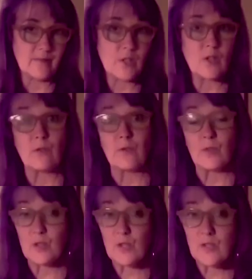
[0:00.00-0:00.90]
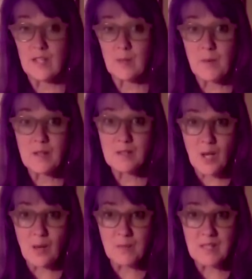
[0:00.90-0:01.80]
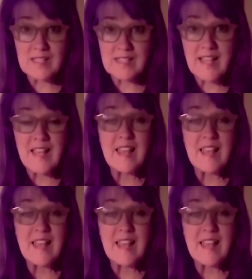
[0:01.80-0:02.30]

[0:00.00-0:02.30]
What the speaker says: So first you think about topics.